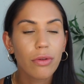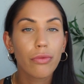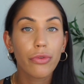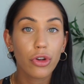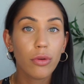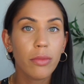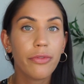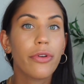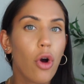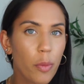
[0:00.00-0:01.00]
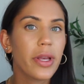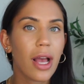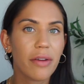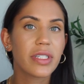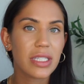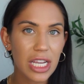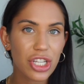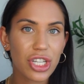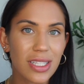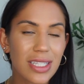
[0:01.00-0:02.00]
room for open
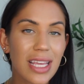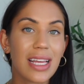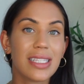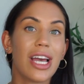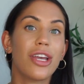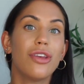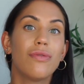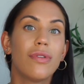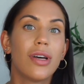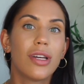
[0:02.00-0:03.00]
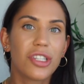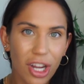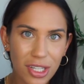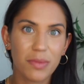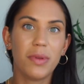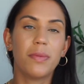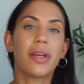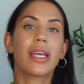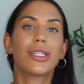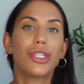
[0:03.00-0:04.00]
conversations, and that's how you talk to people
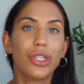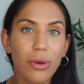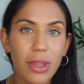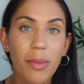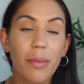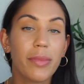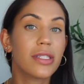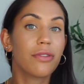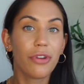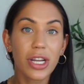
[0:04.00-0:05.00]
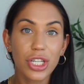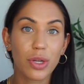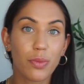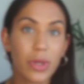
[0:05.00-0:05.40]
and get to know them and build a friendship